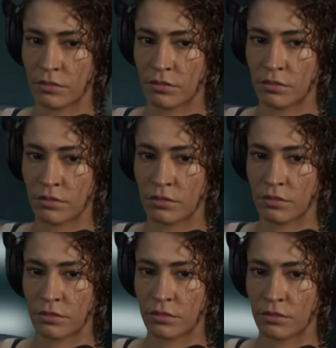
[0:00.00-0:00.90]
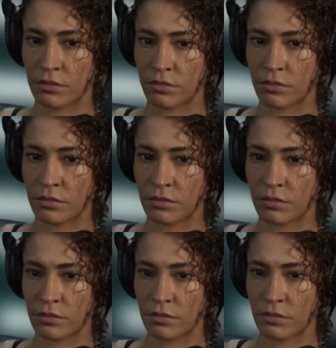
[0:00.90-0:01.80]

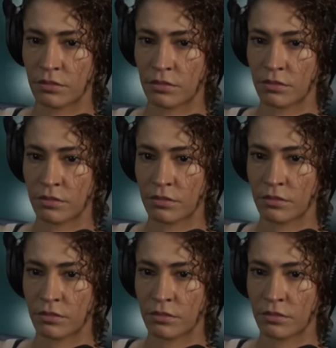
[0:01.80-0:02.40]
[no speech]